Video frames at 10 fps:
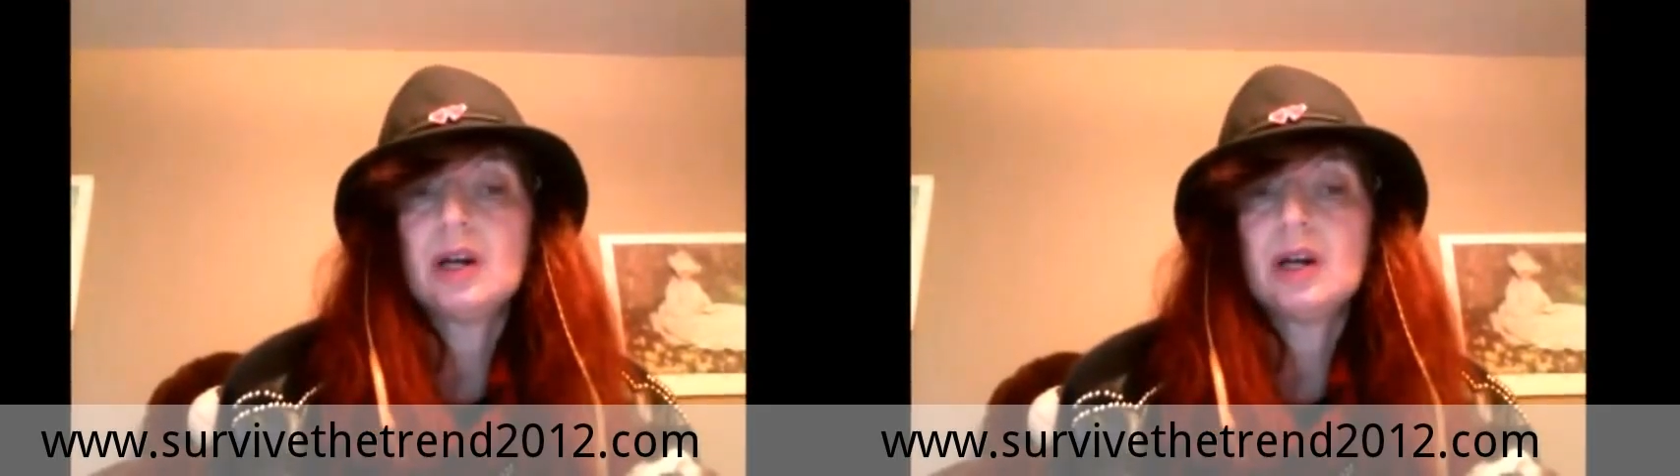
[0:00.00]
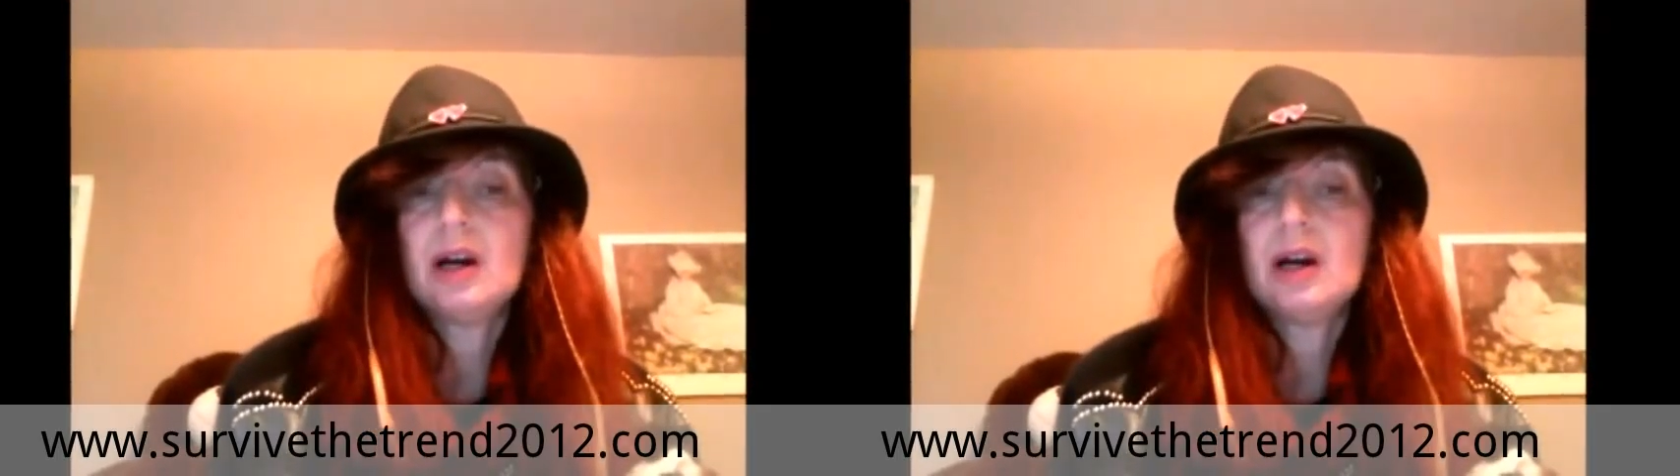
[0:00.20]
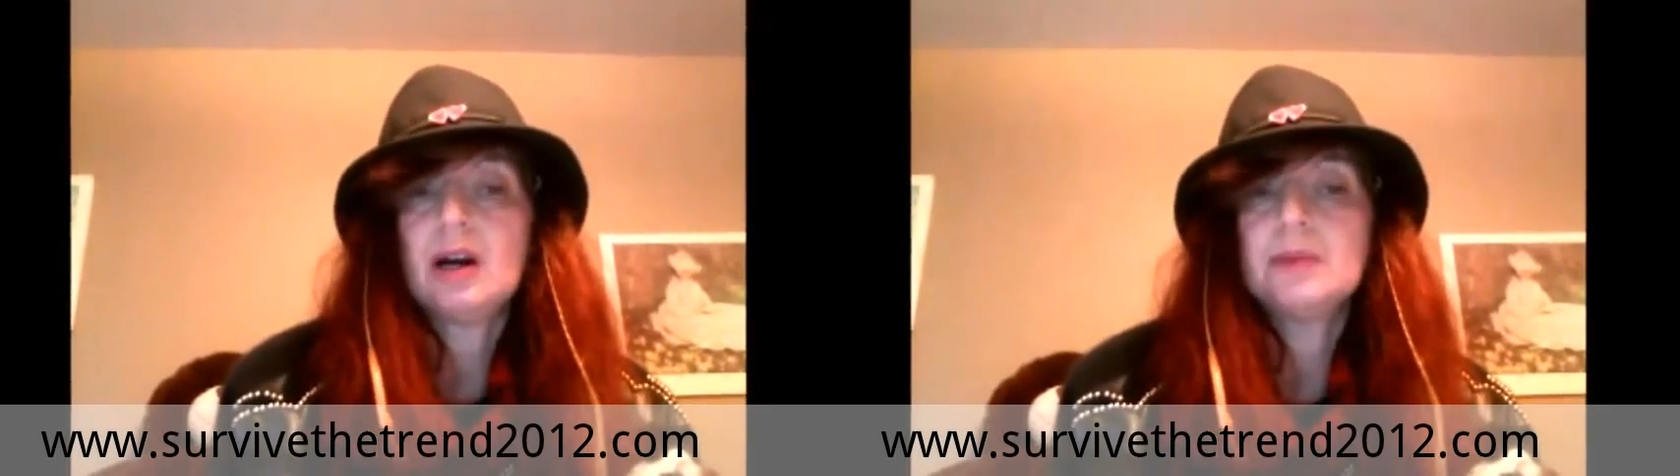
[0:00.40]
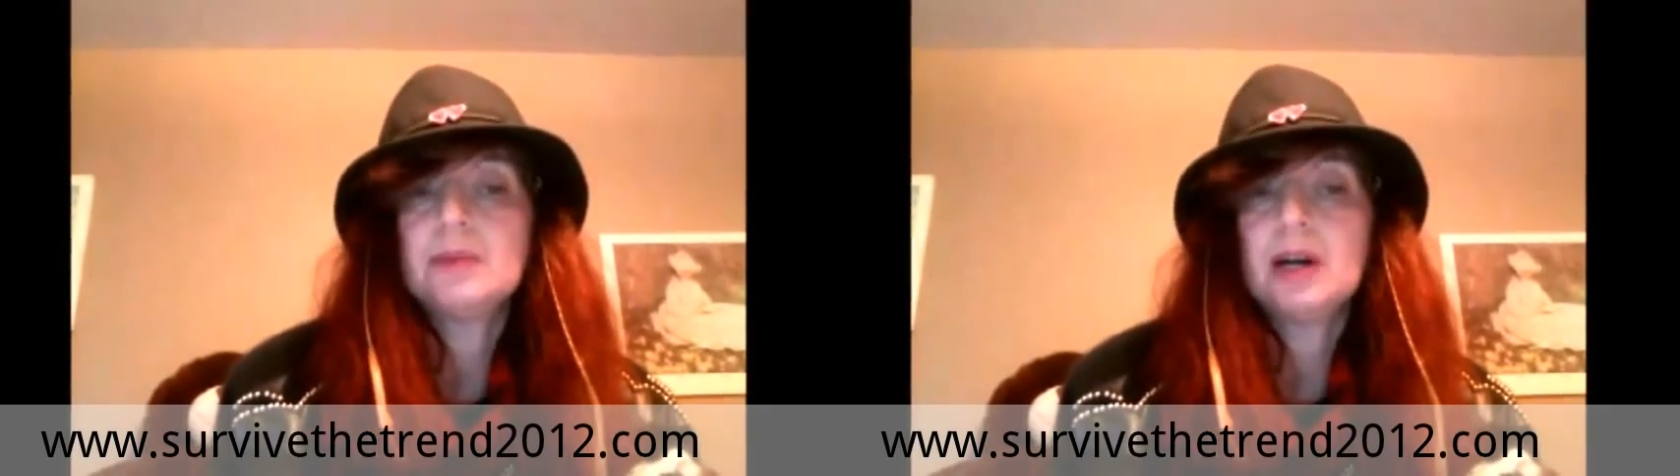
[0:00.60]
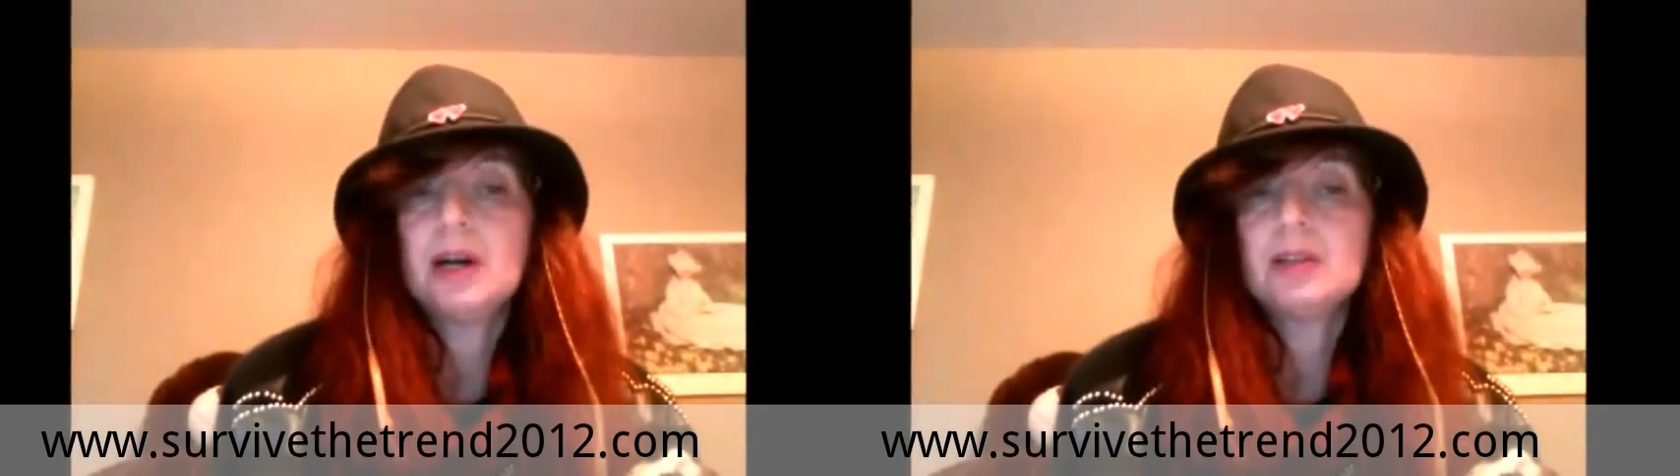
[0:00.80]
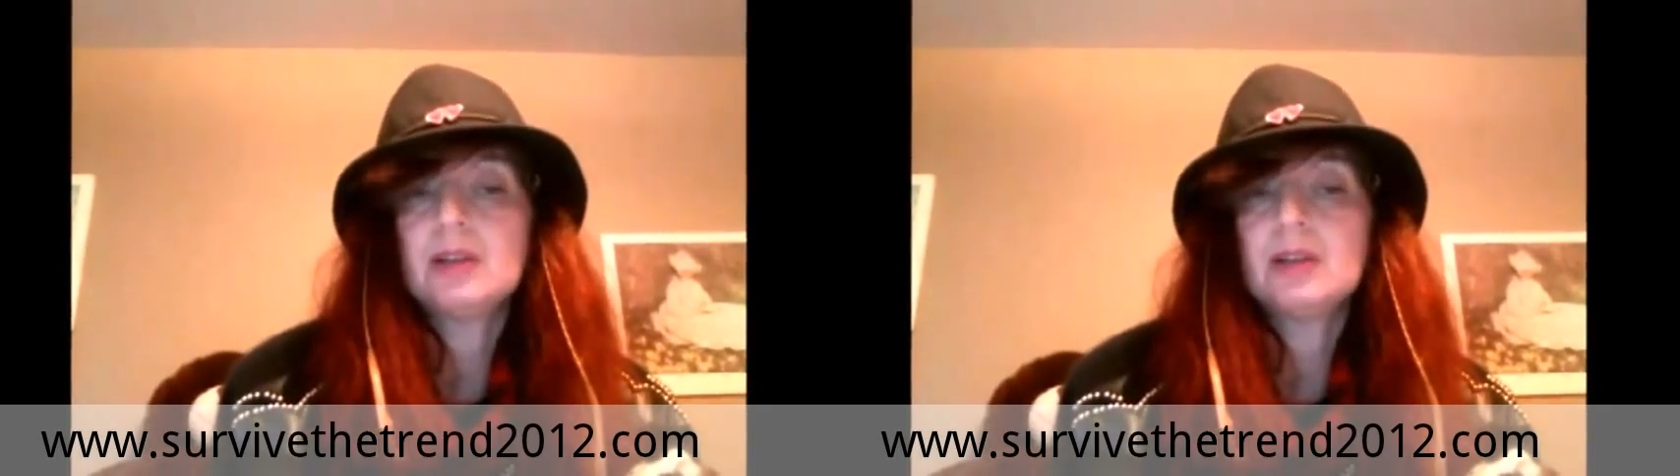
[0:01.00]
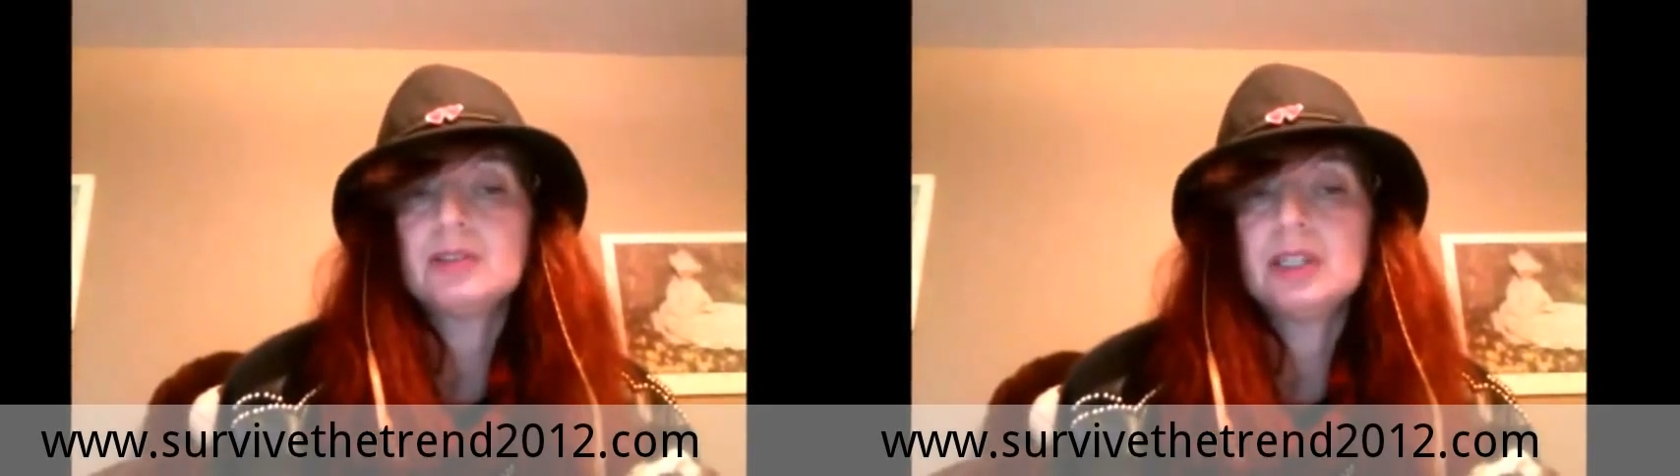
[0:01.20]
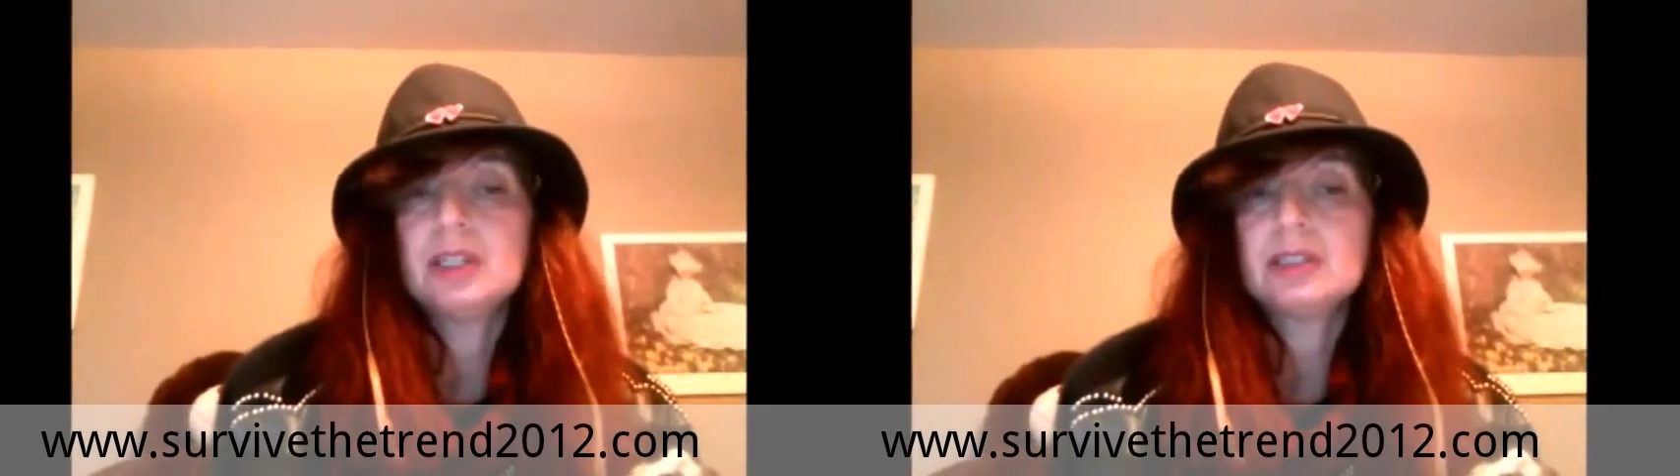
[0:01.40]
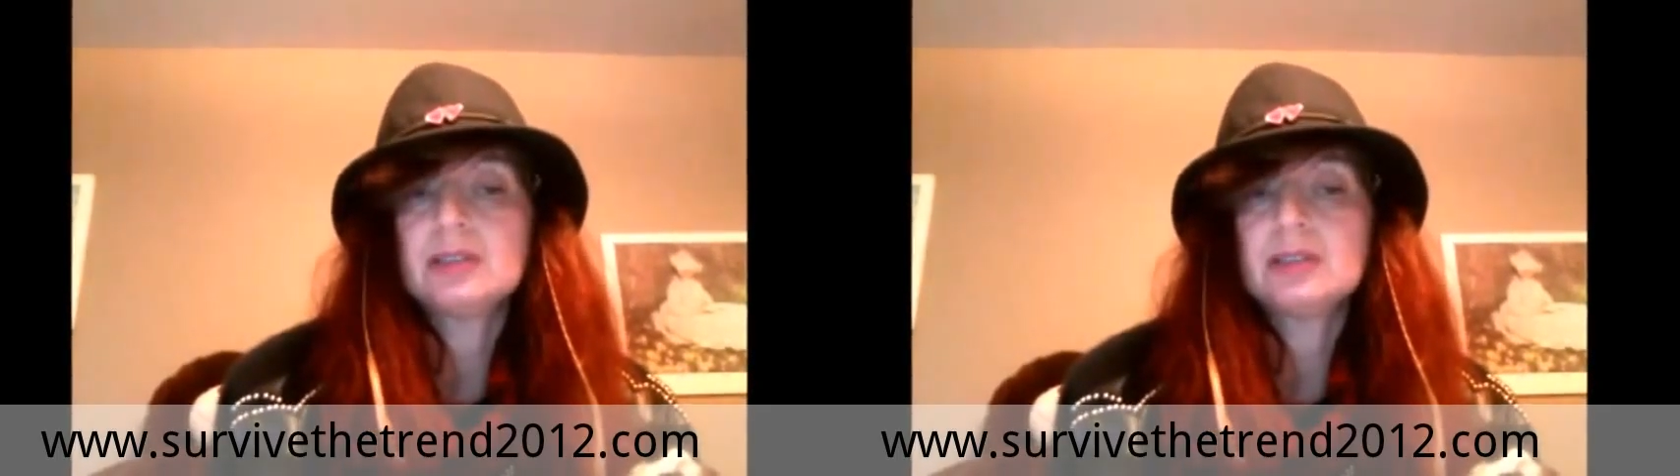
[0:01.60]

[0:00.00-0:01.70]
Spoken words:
an alternate